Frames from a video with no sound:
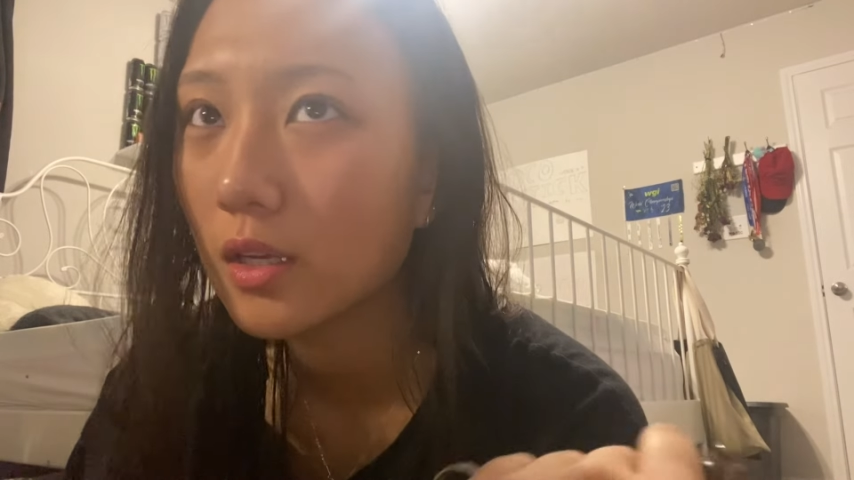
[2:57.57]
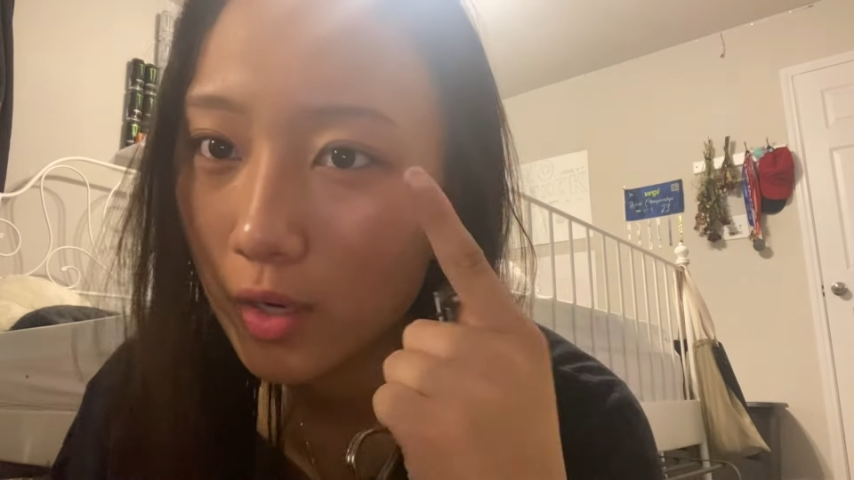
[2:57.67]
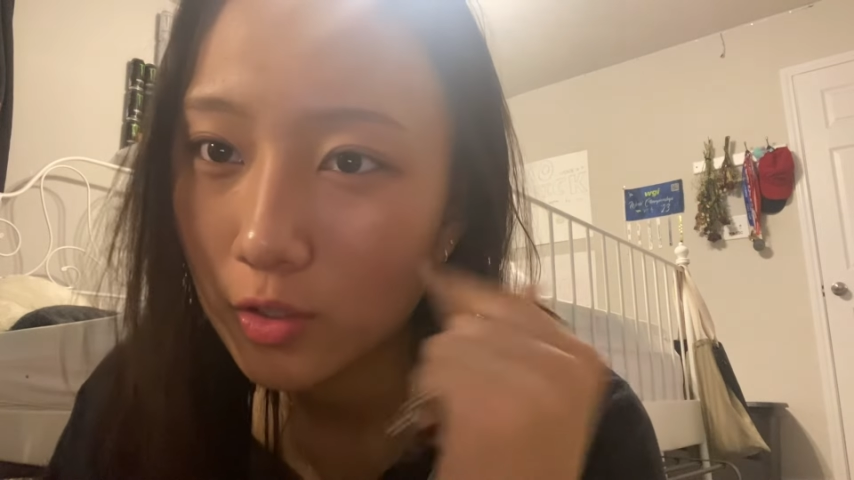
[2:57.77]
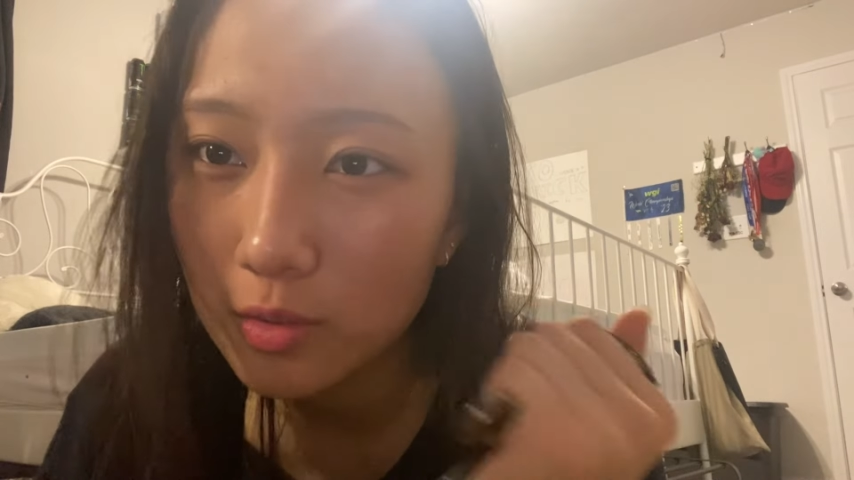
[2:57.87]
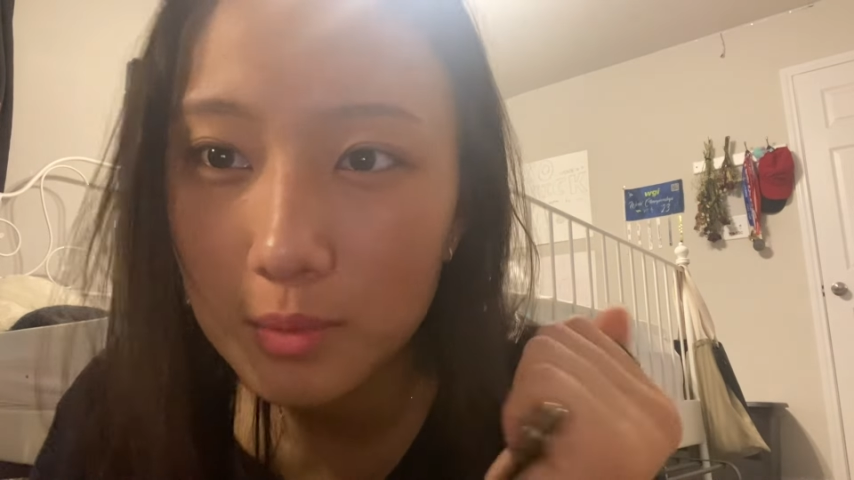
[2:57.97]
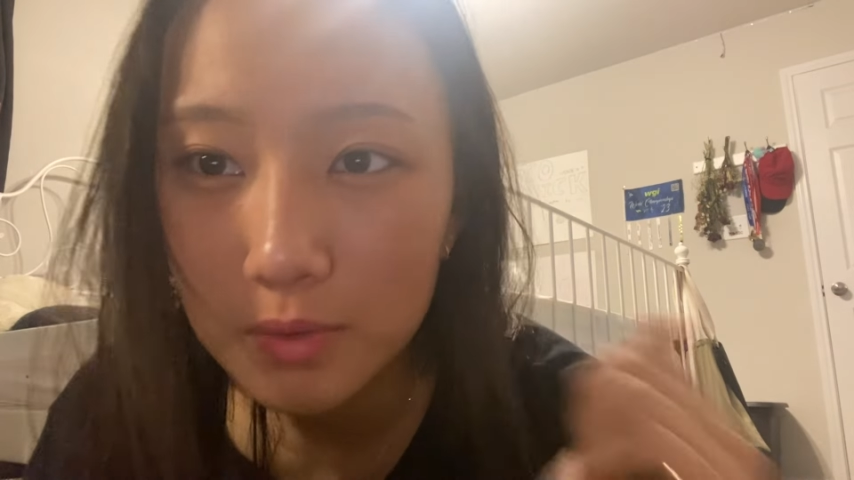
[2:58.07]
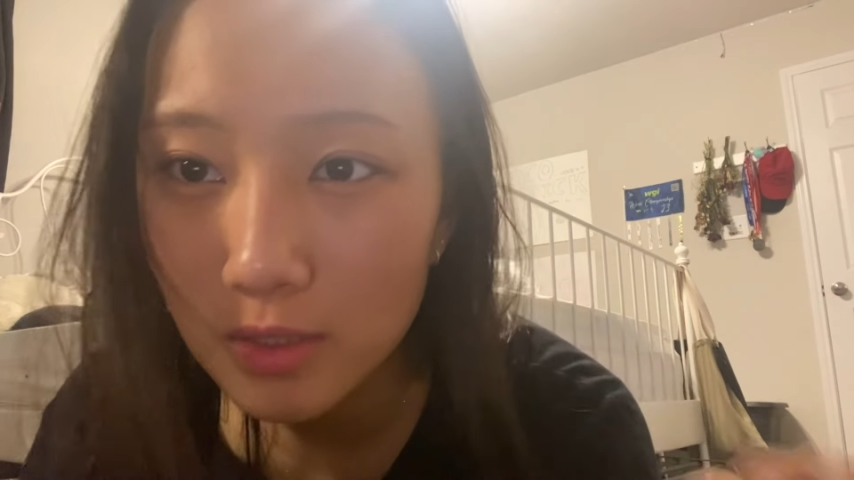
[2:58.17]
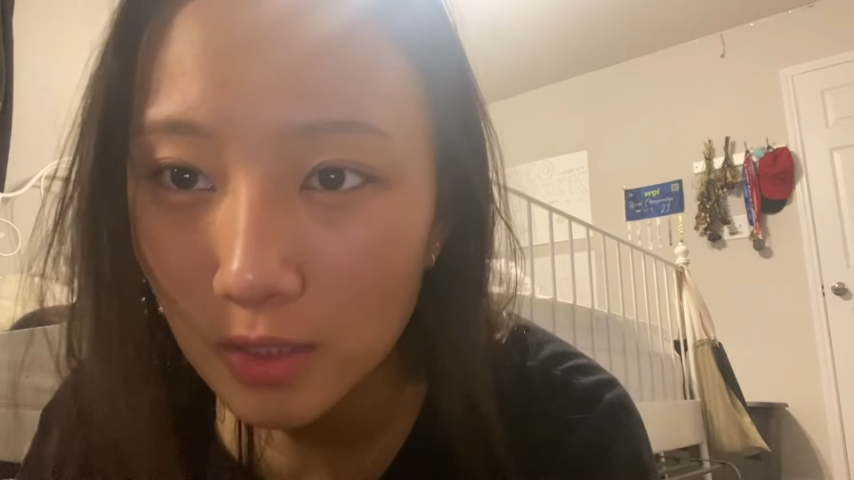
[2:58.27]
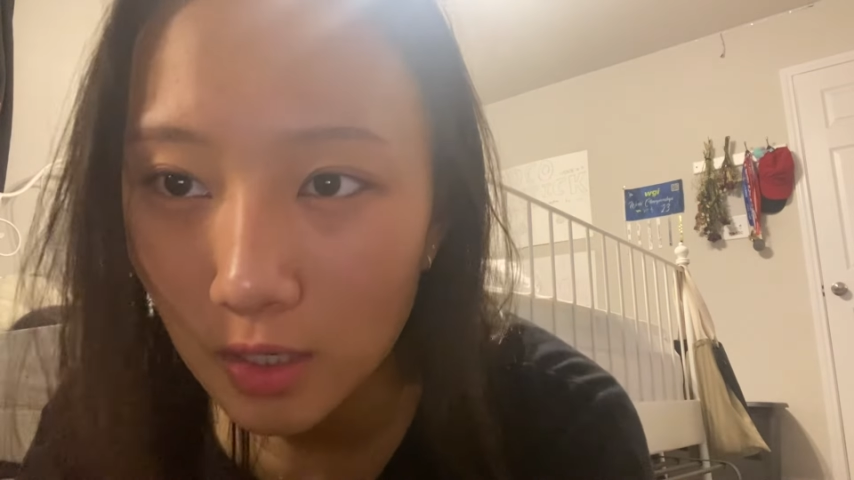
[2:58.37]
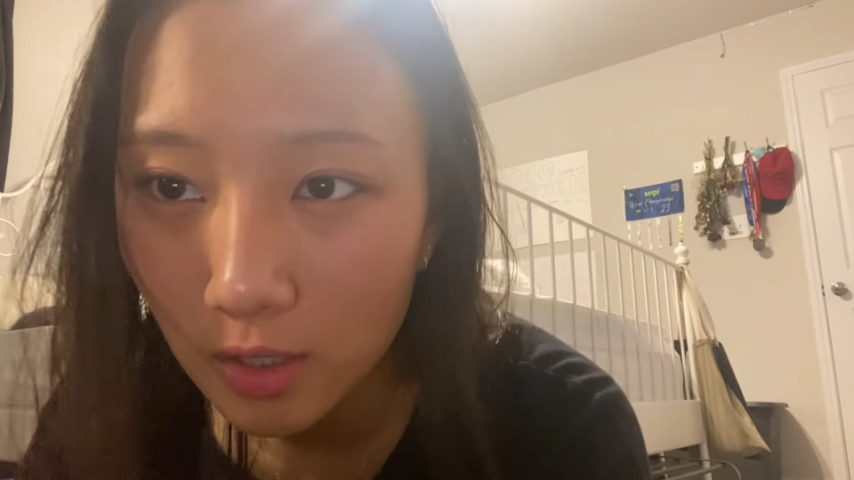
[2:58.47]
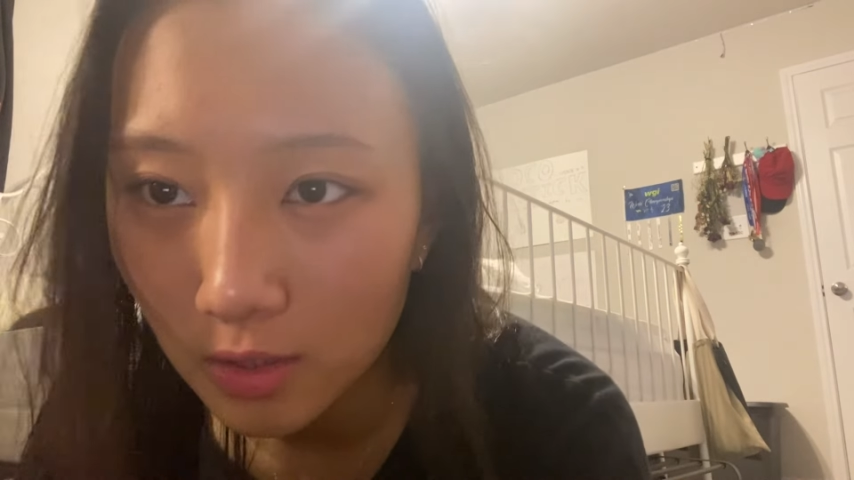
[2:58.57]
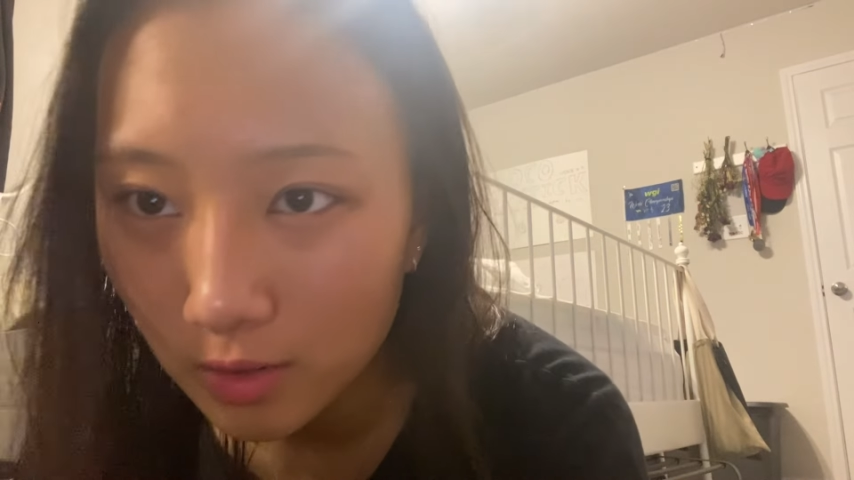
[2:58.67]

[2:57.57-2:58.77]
when I do my mascara,